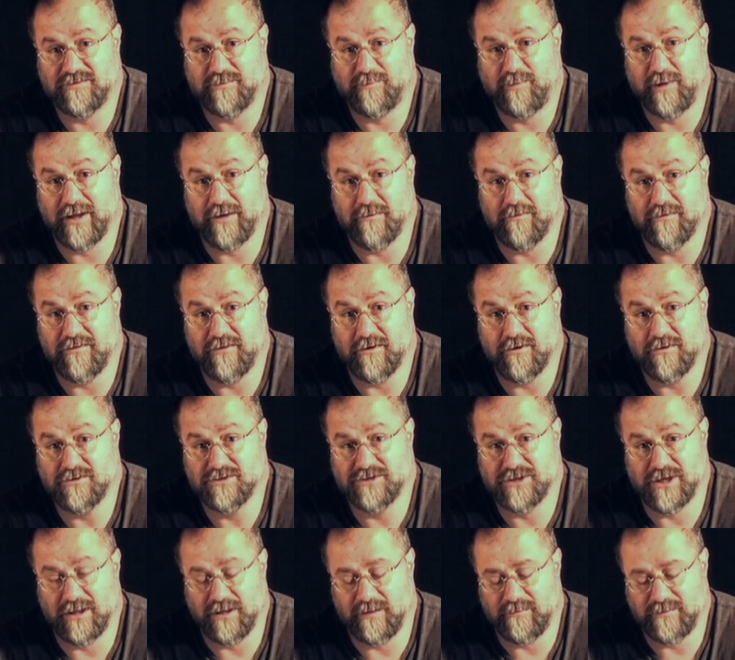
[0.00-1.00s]
to play with
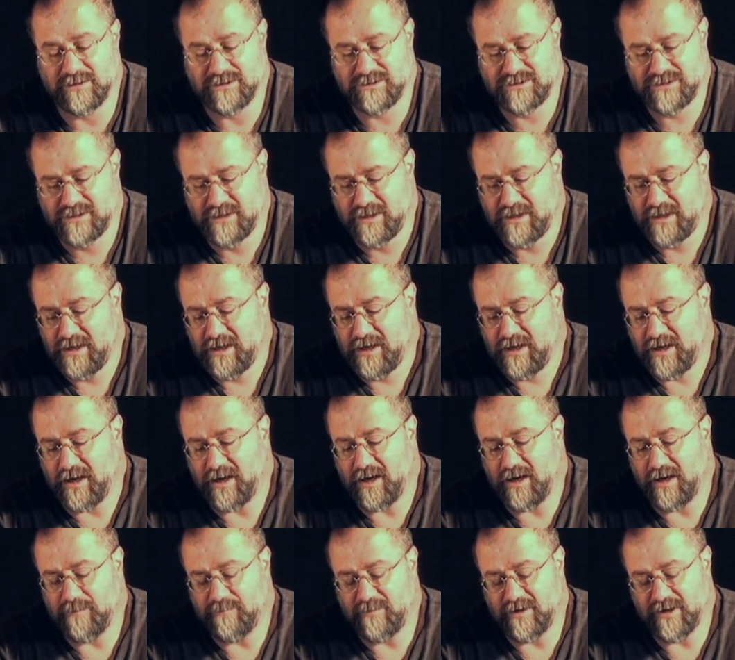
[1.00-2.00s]
those elements.
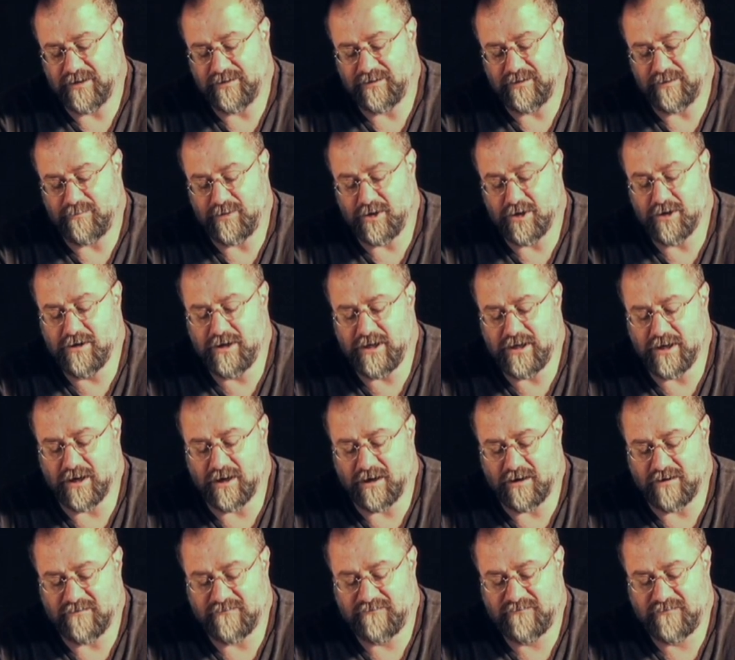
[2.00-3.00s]
But the beauty
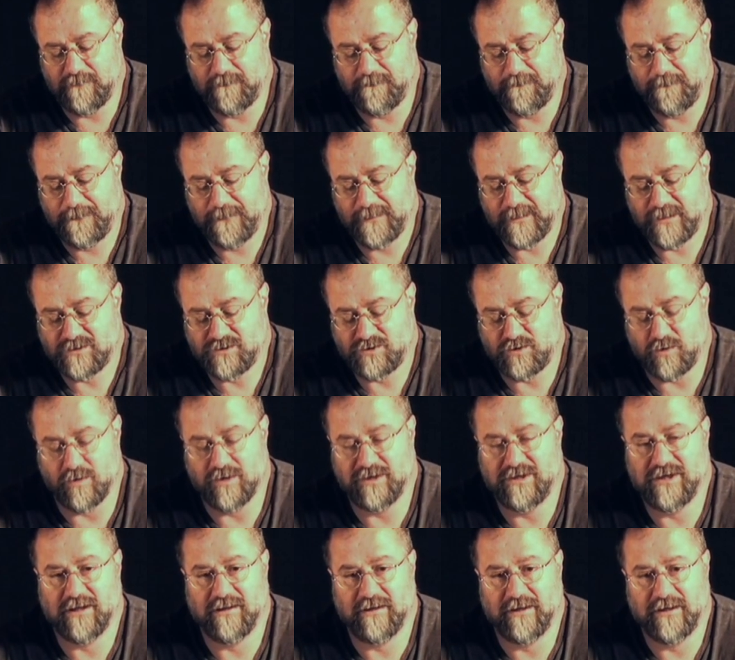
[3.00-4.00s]
of
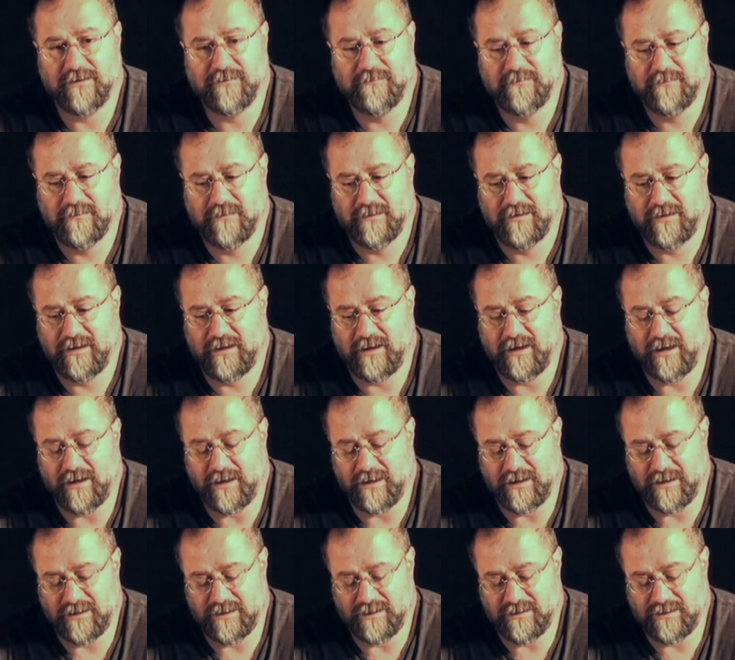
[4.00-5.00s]
storytelling
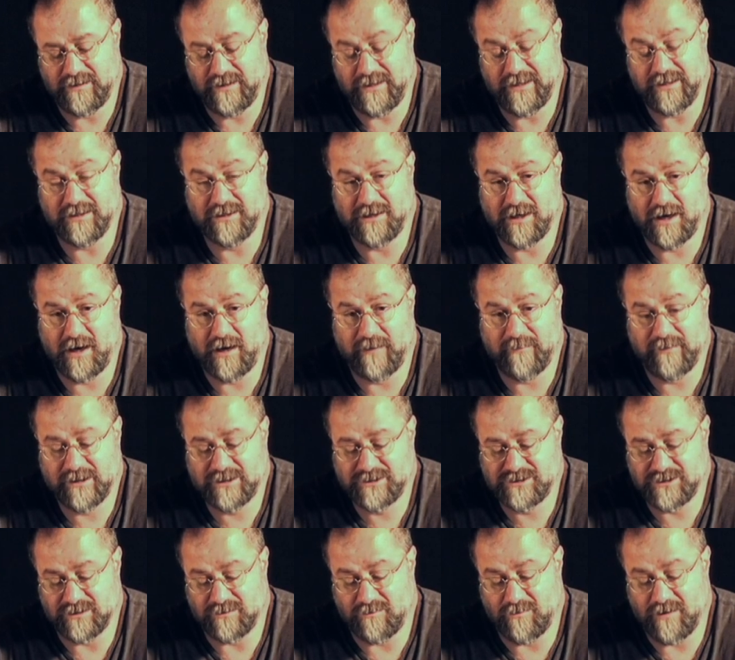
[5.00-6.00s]
in
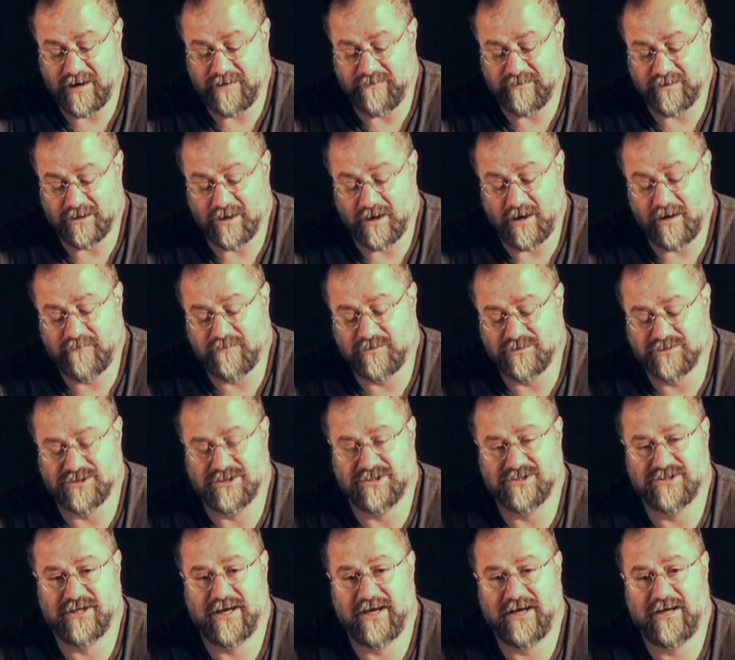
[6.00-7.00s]
comics and graphic novels
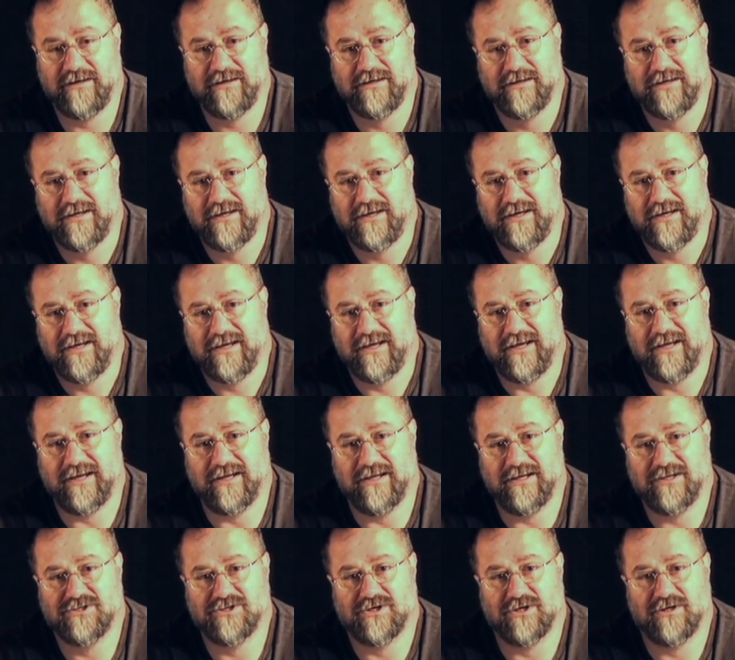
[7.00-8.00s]
is that it
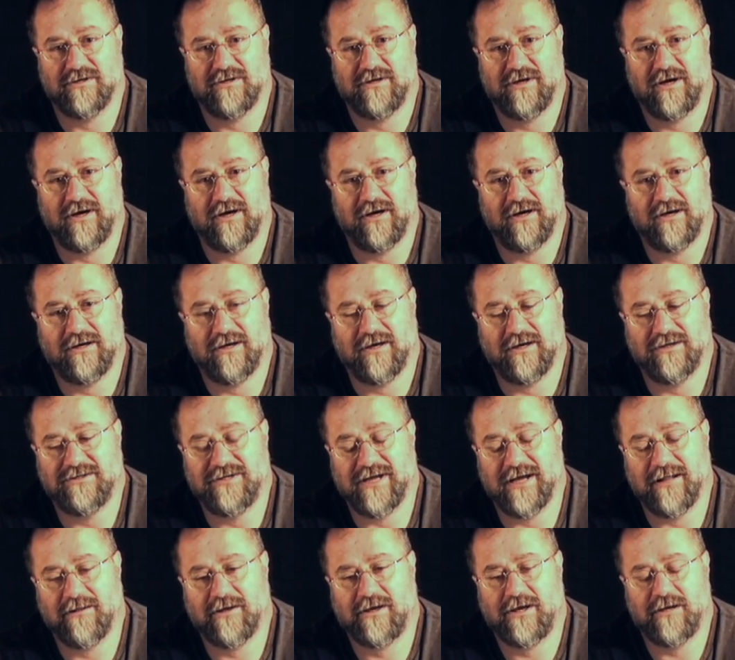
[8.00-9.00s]
is a
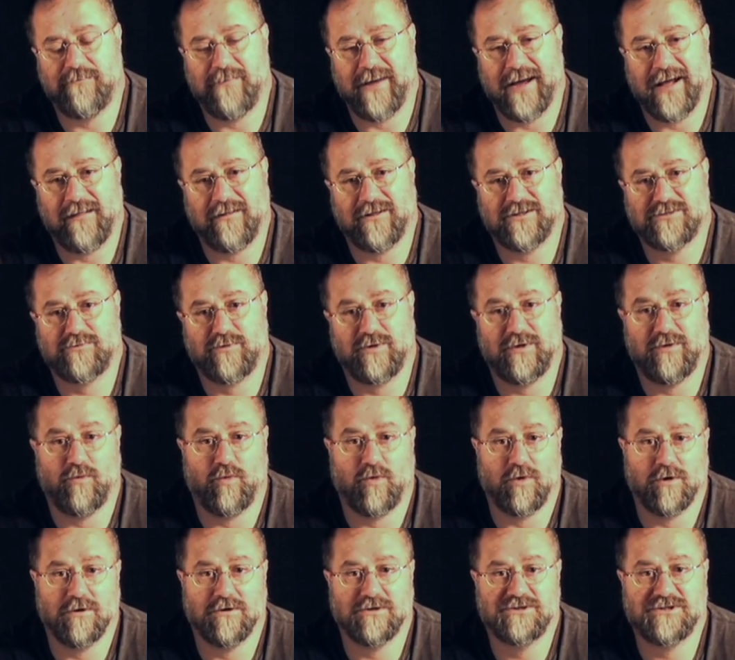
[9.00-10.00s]
delicate balance between
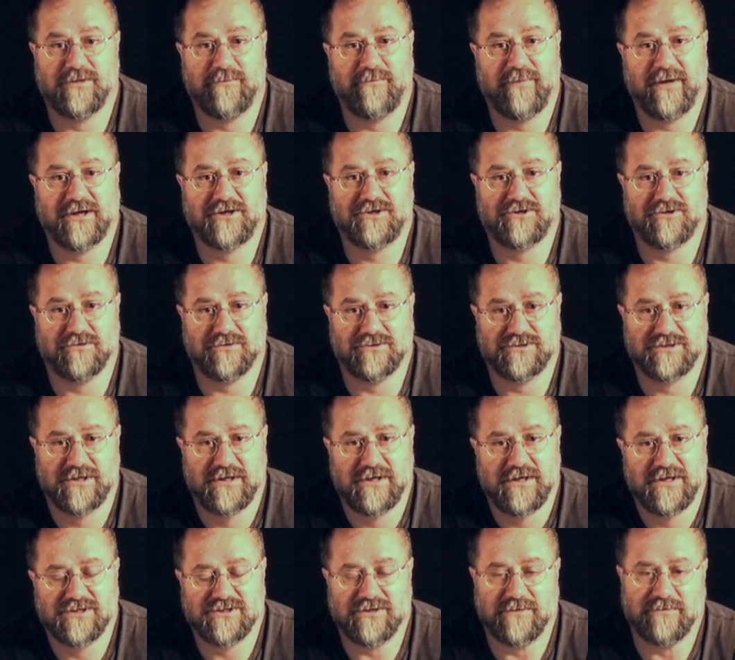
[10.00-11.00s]
words and pictures.
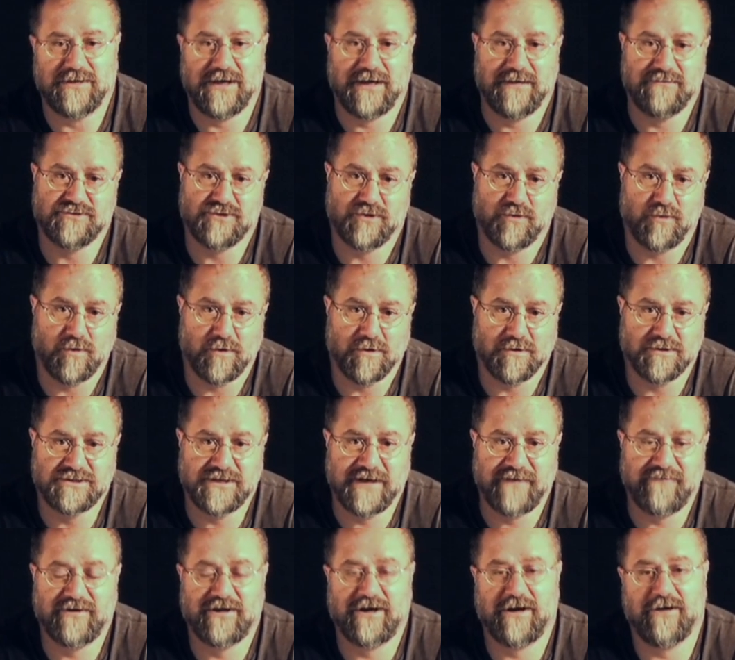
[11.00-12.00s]
Sometimes the words
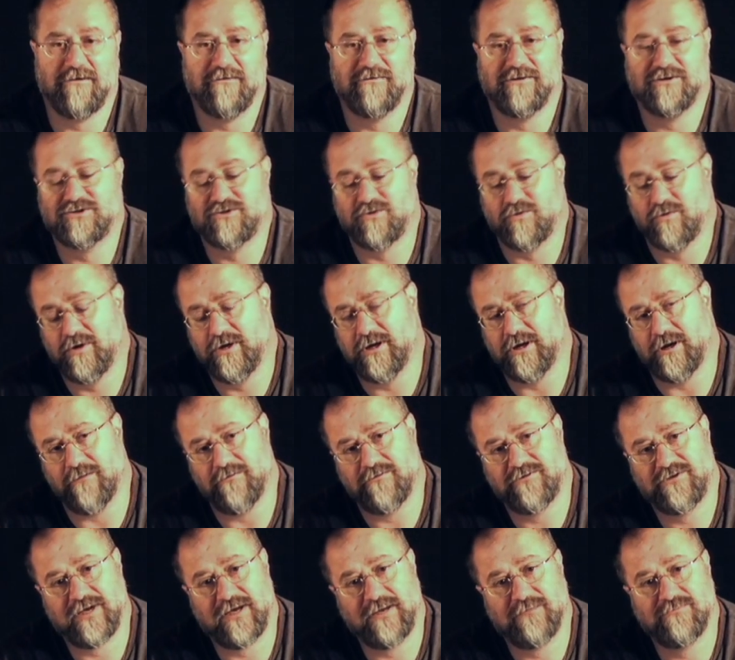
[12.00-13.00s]
have to carry the story, and
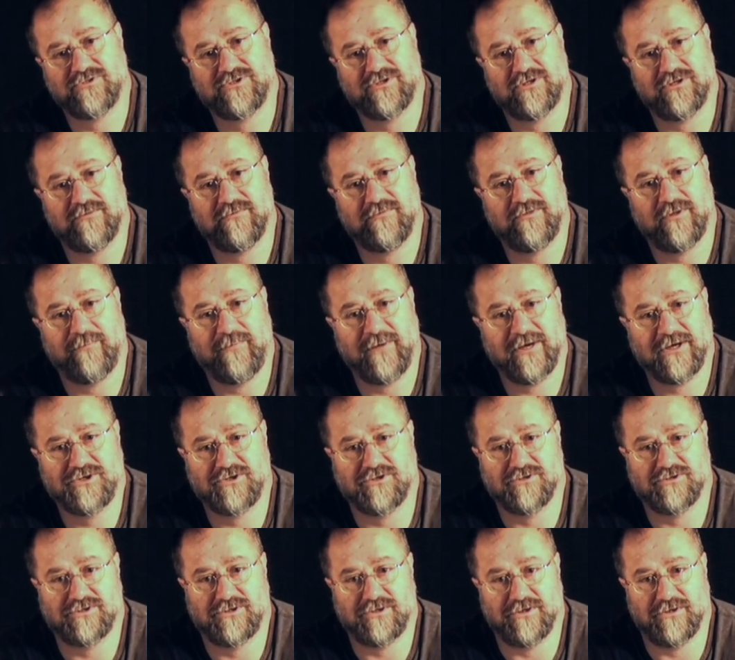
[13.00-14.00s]
other times the
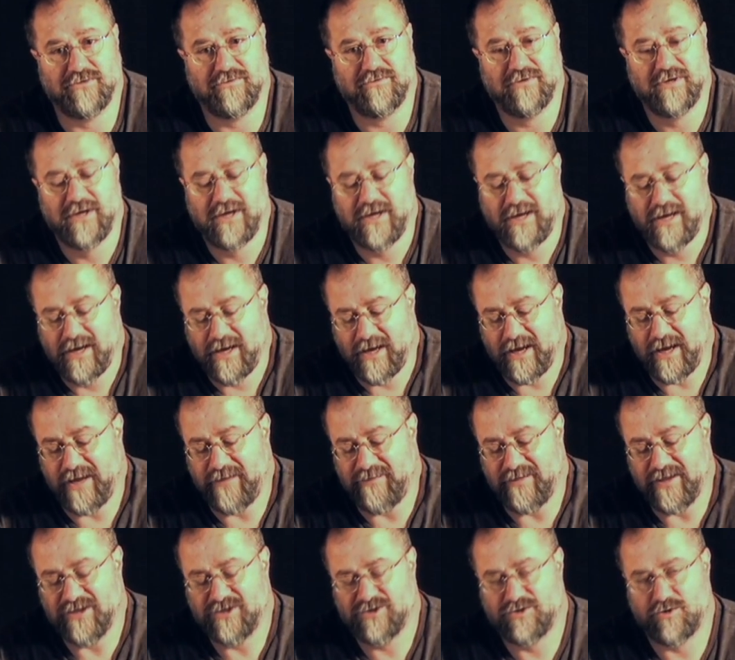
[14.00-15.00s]
pictures do,
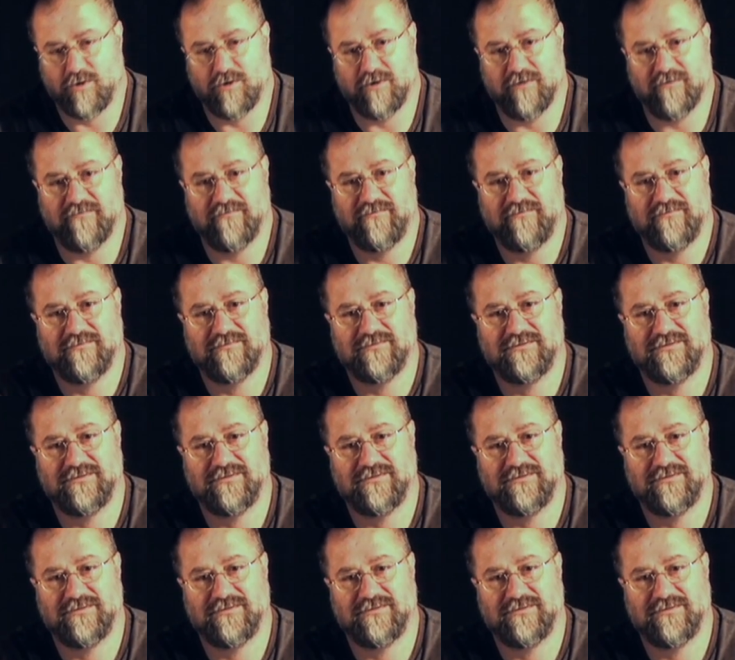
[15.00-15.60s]
and they sort of